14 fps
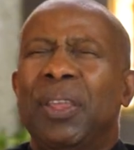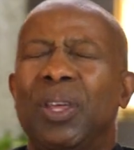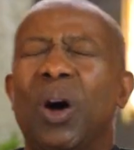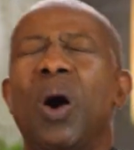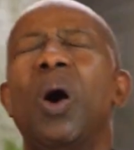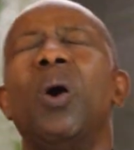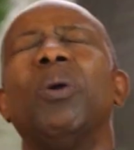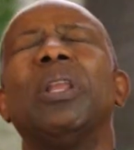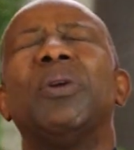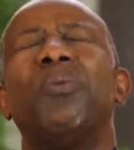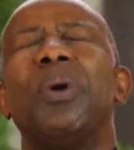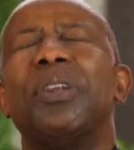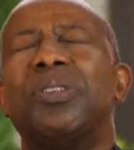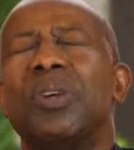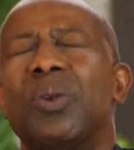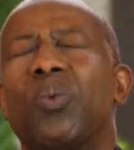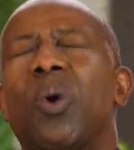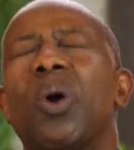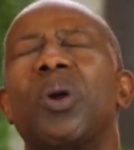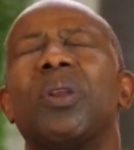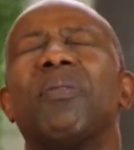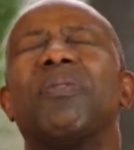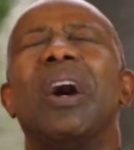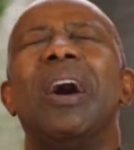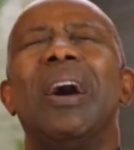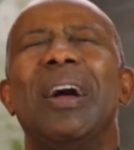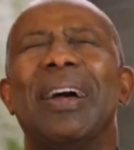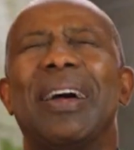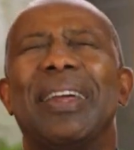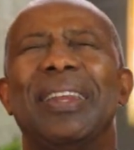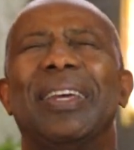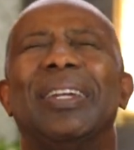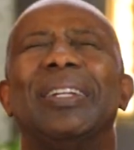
the holy written word of God.